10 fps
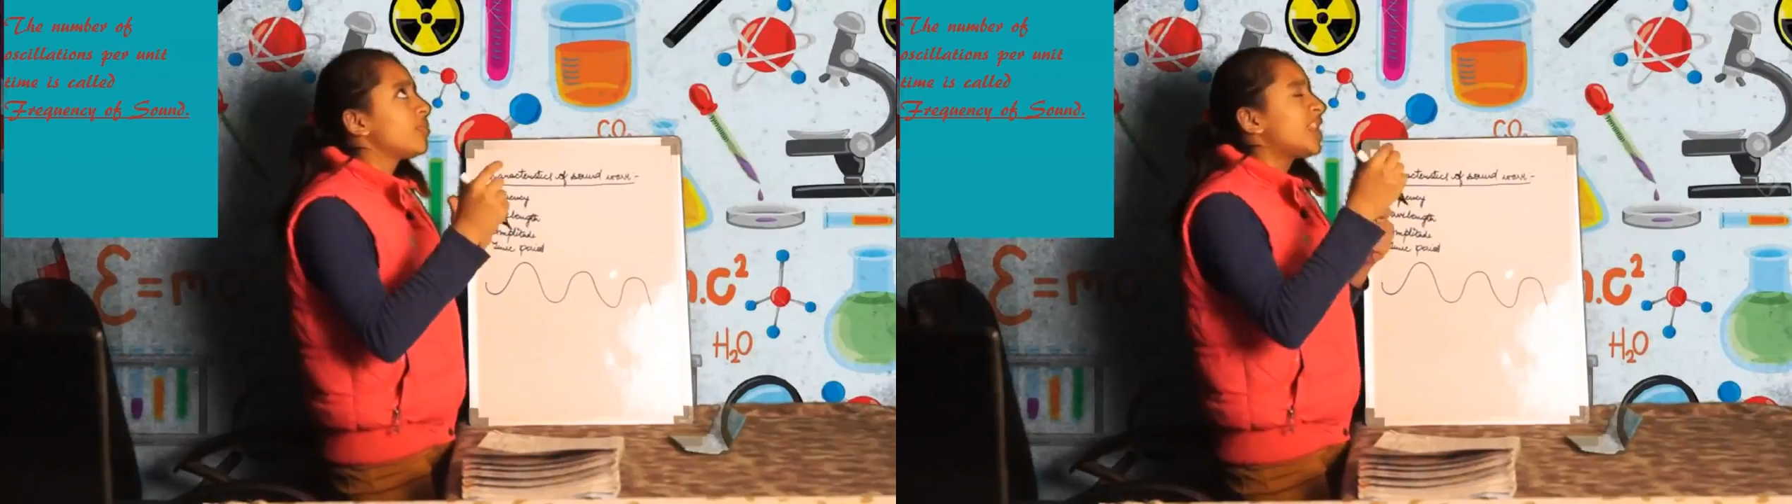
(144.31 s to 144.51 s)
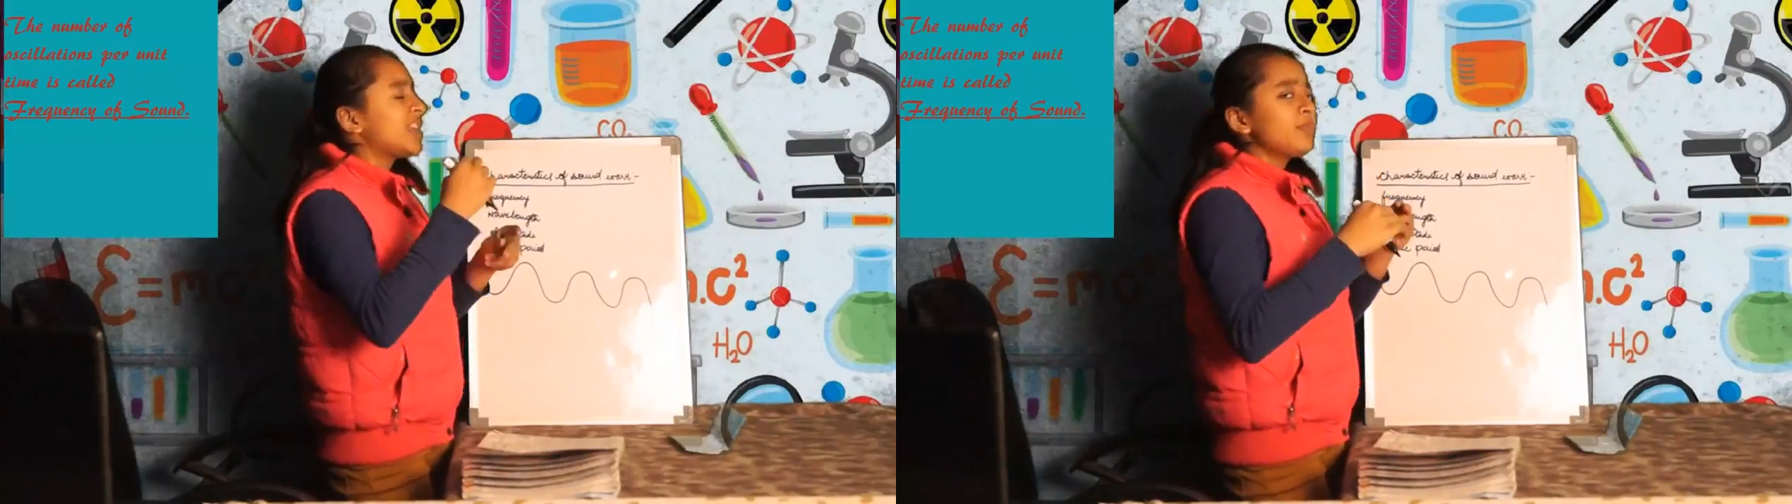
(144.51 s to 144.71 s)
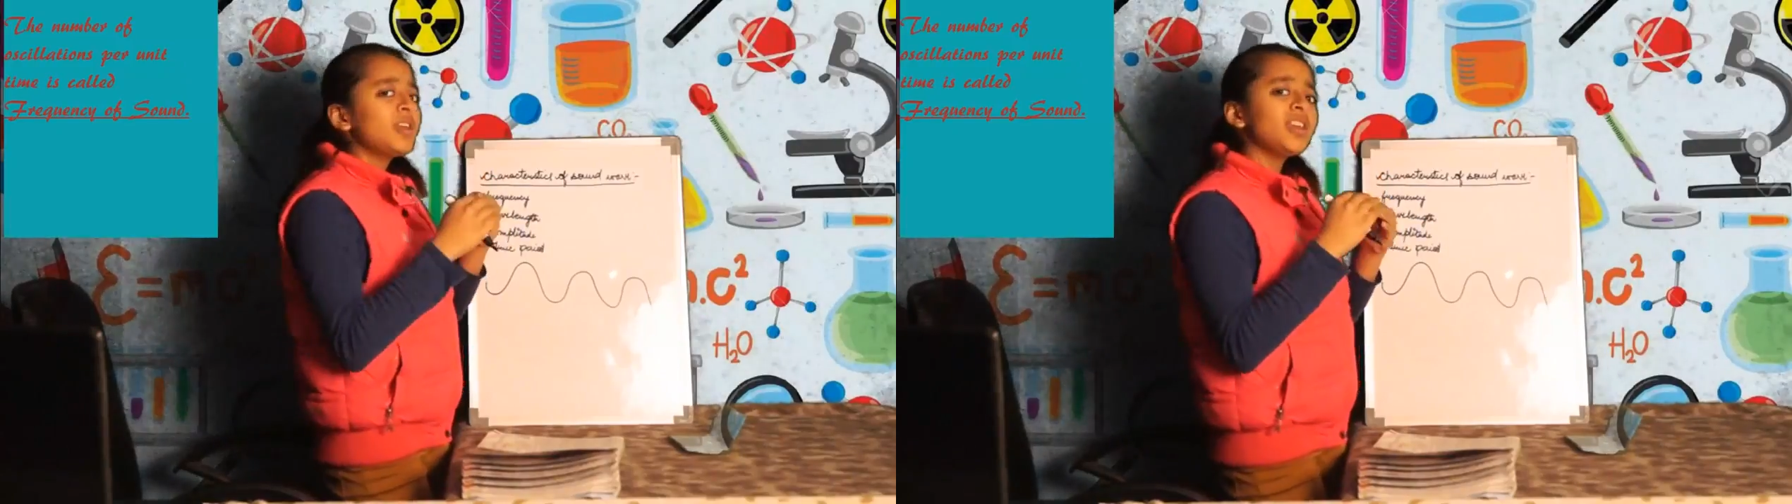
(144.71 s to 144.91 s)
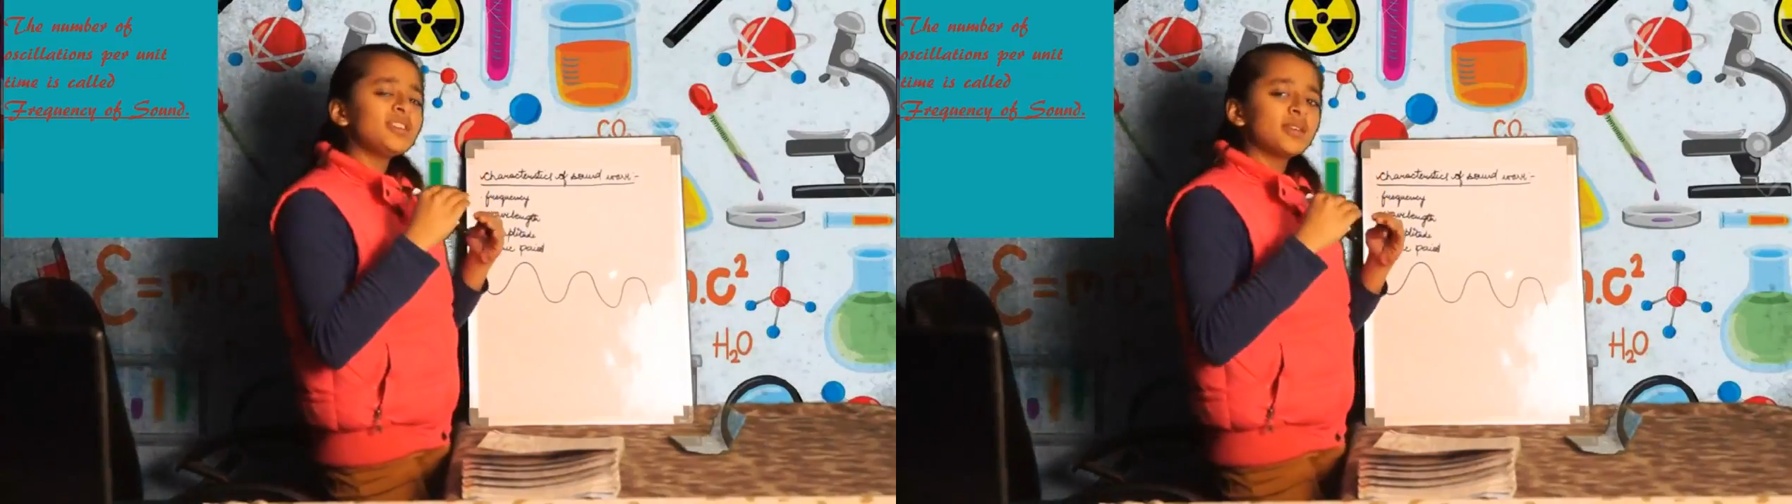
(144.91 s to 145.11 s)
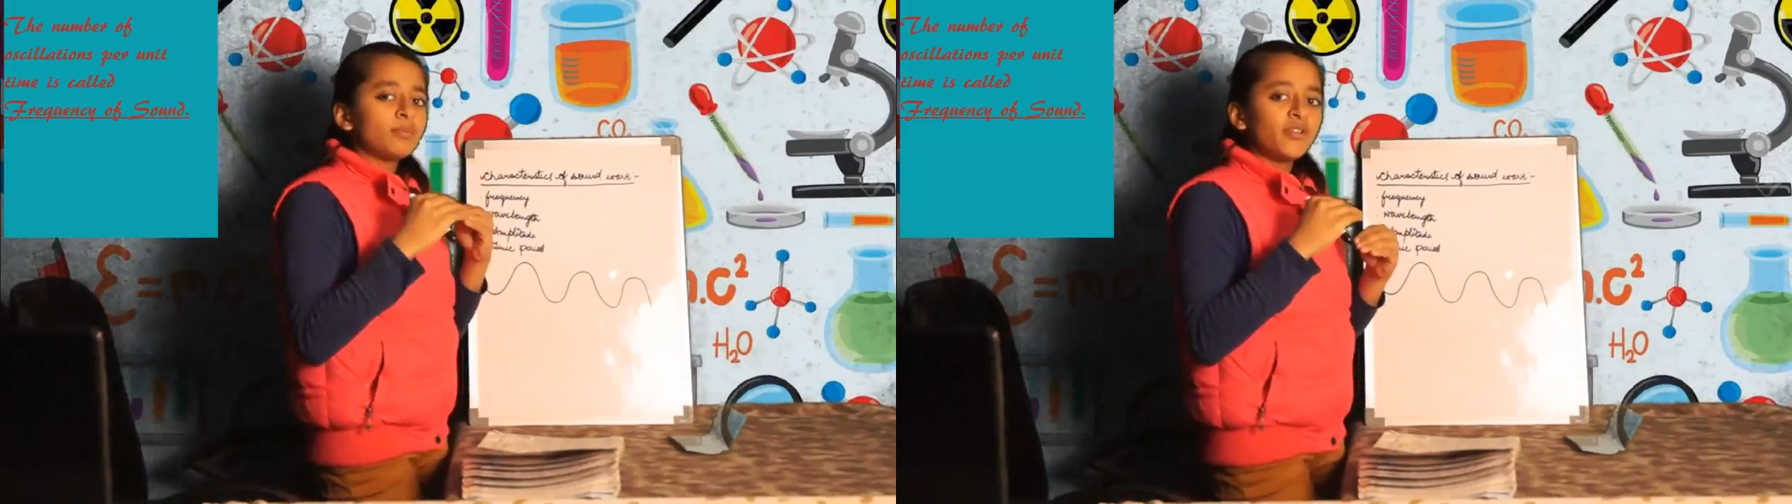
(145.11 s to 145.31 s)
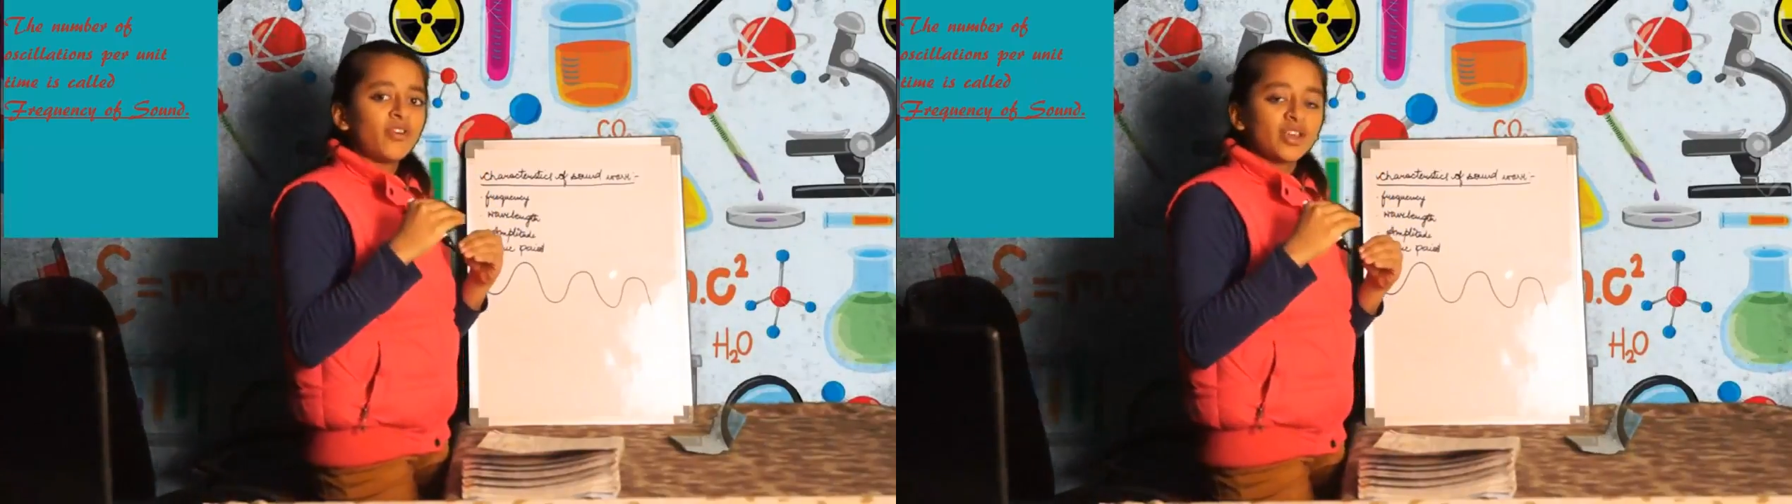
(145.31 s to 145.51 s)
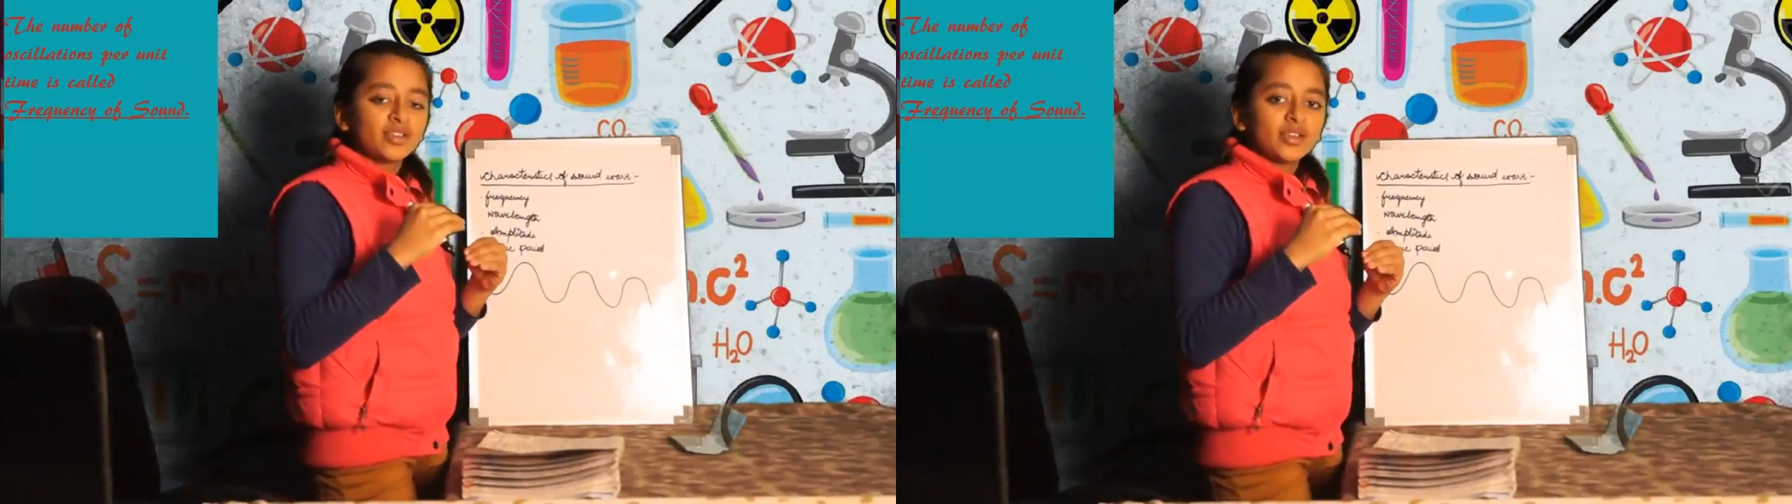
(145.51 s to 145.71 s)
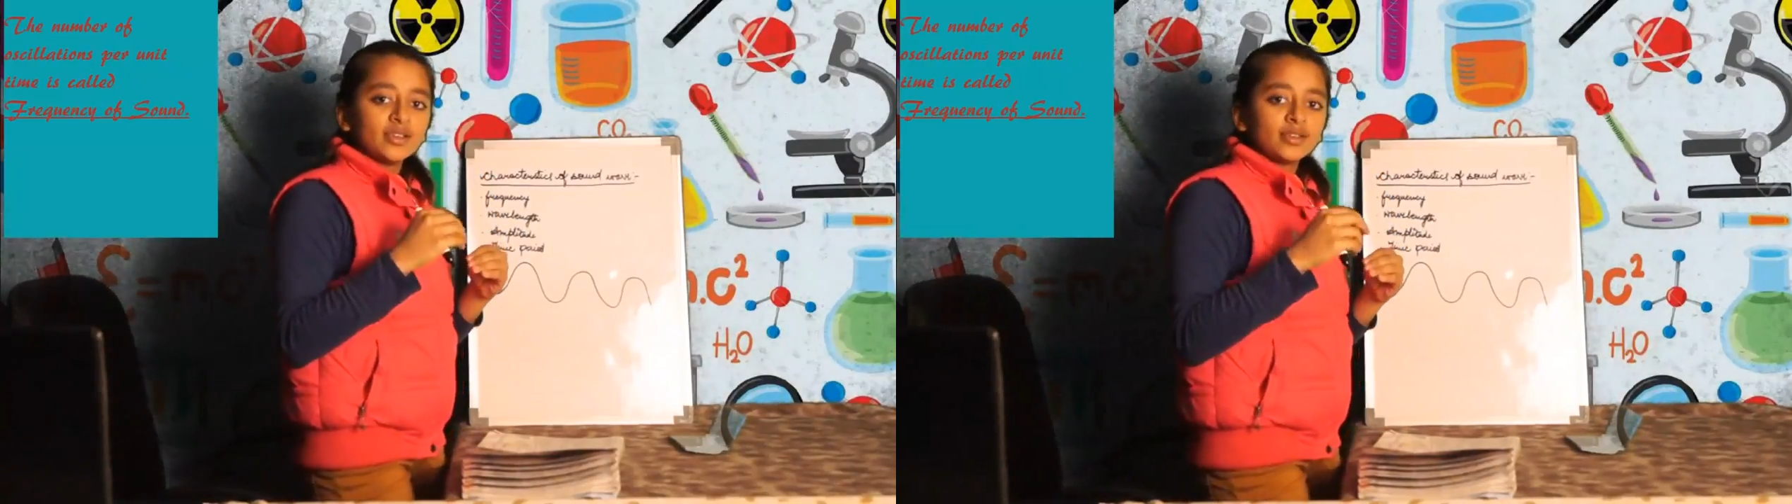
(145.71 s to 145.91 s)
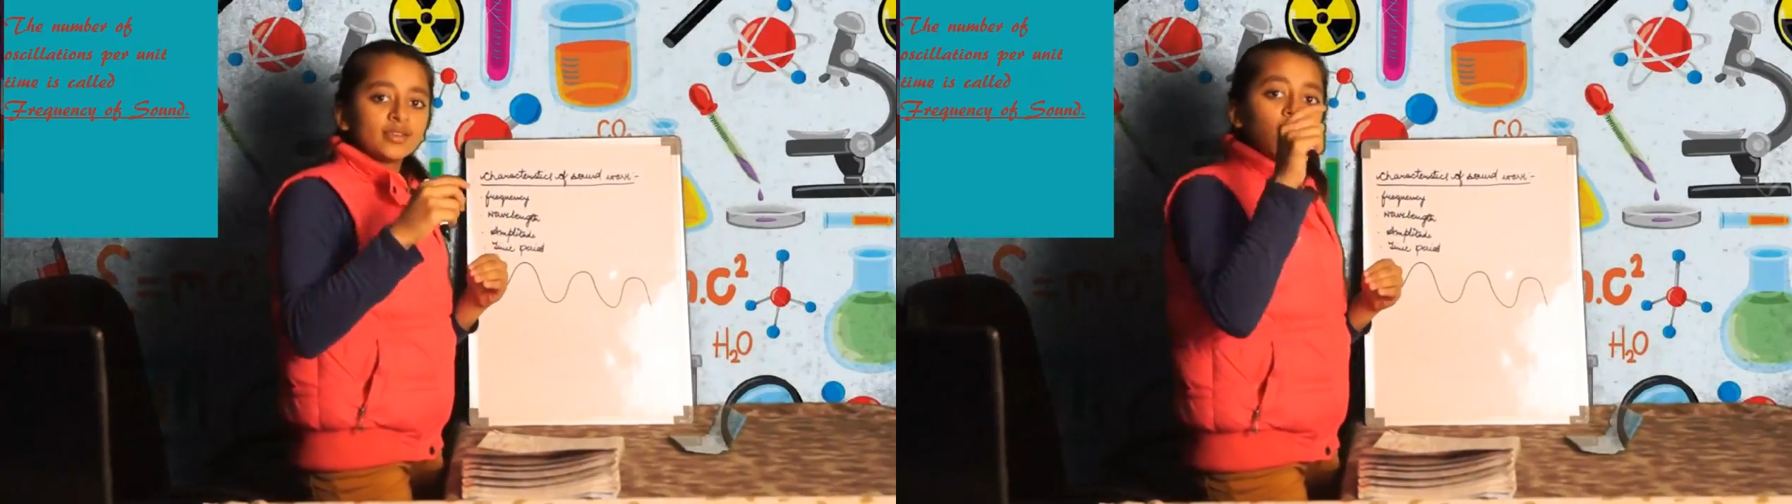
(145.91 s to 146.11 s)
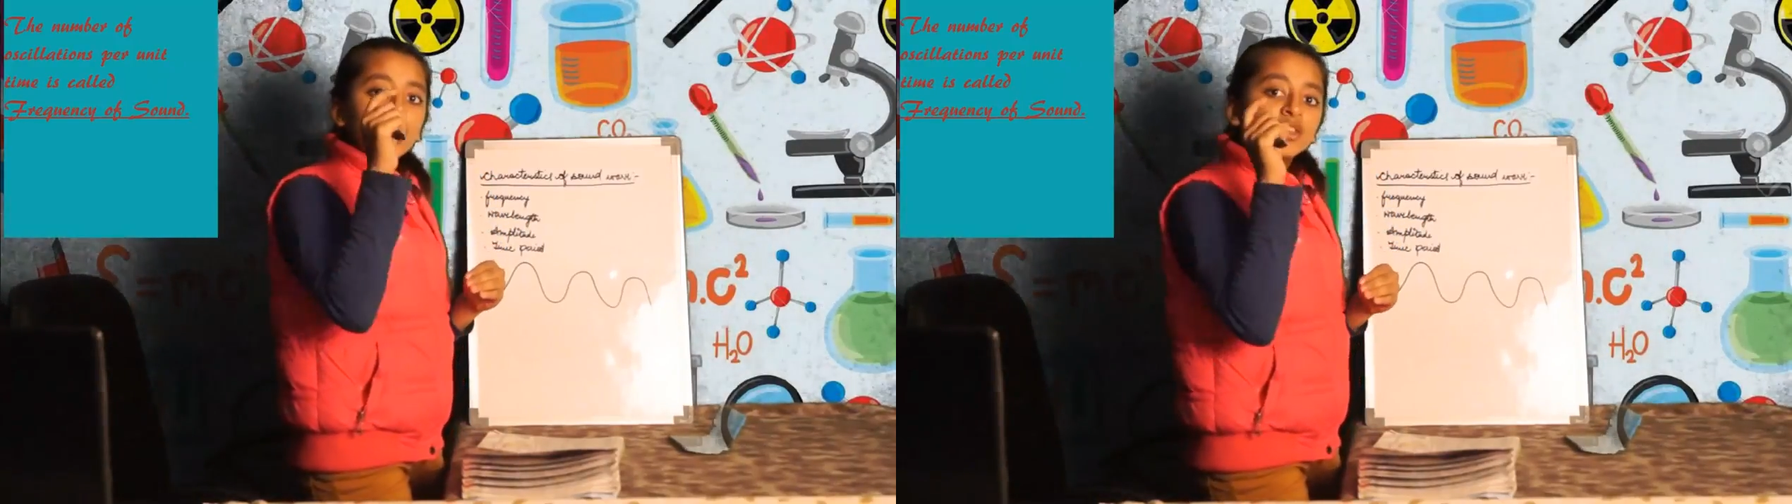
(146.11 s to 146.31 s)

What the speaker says: let me simplify this.